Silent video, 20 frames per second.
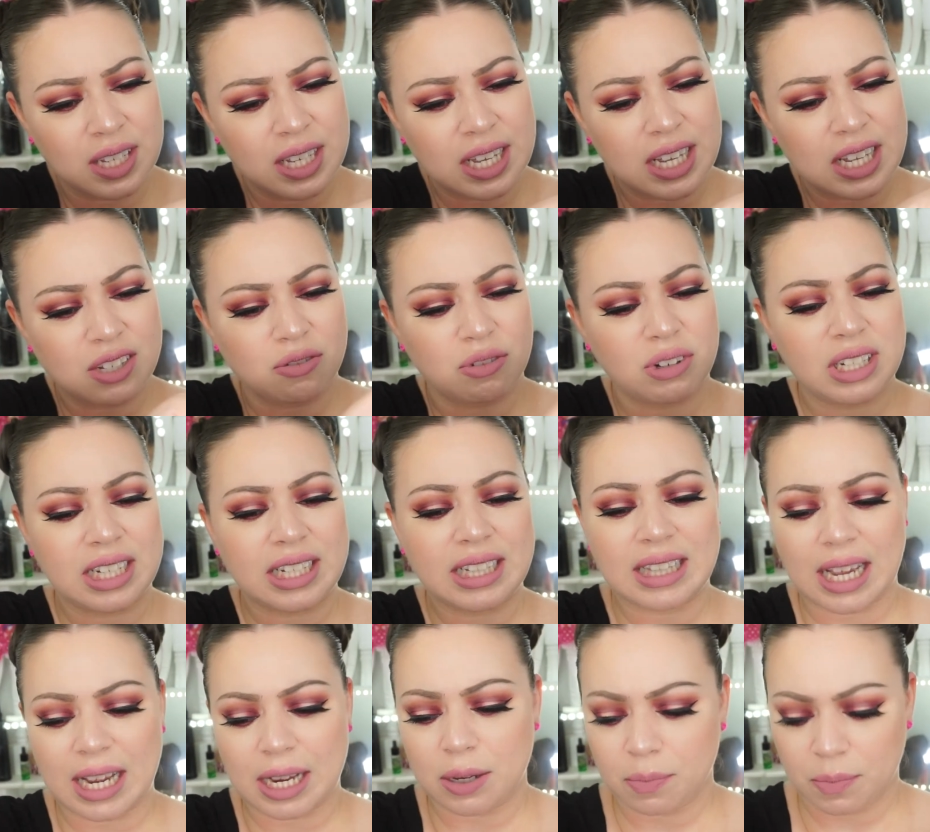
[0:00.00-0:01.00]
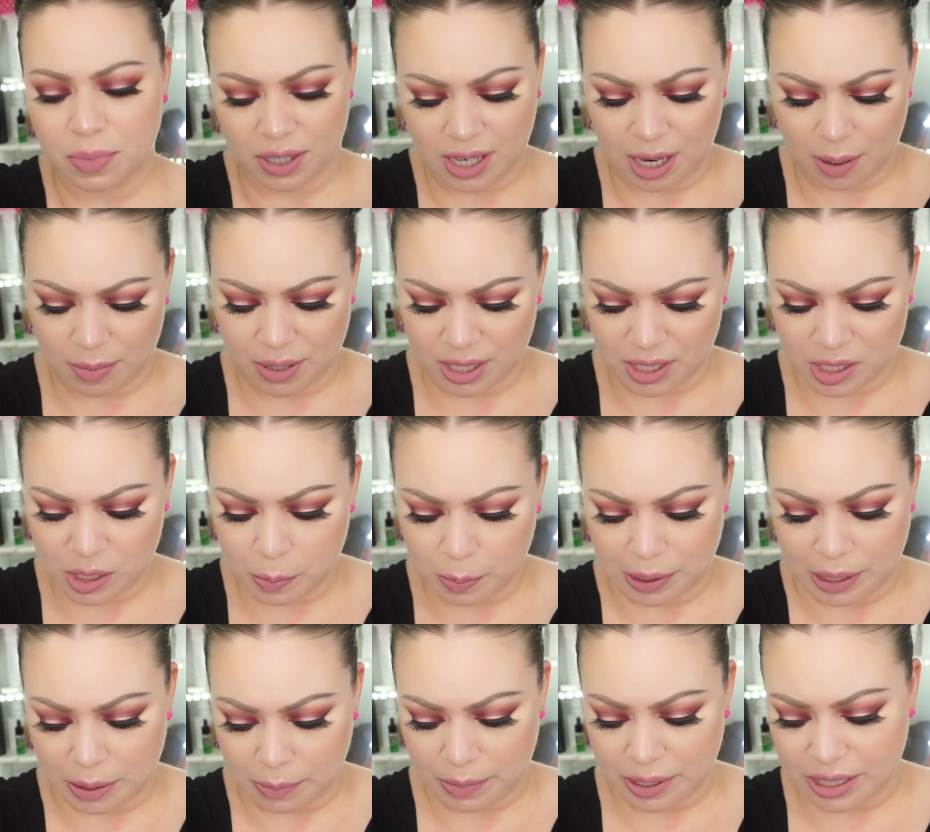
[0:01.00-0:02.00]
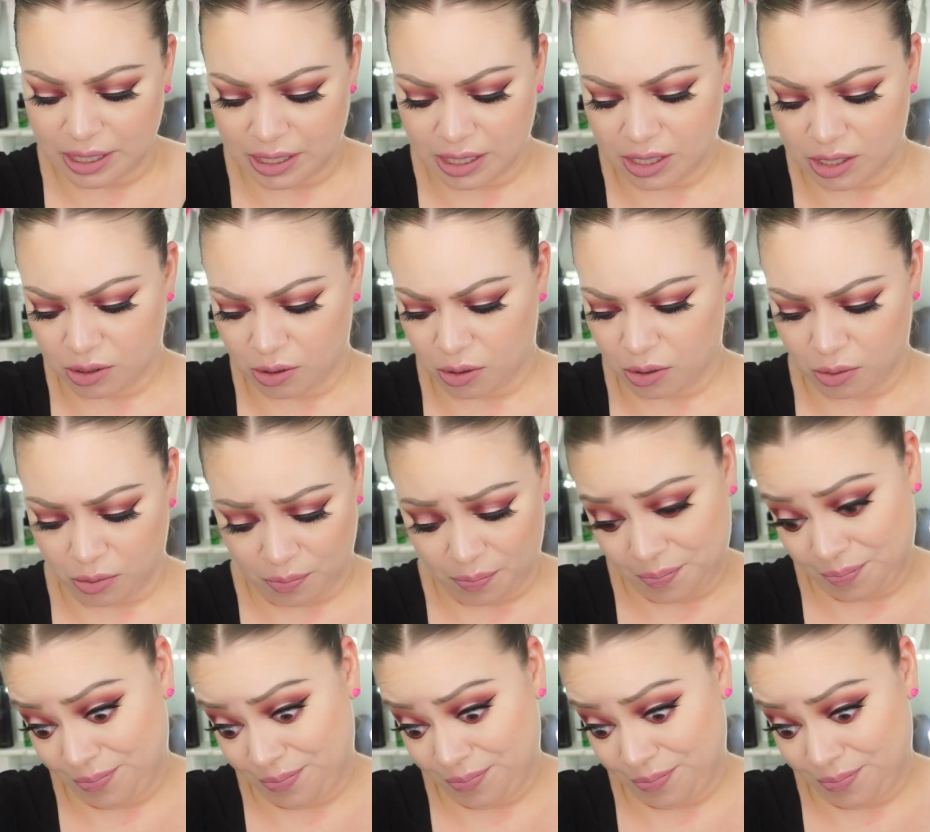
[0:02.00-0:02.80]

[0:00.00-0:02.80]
It's really light, but I mean, it's pigment, so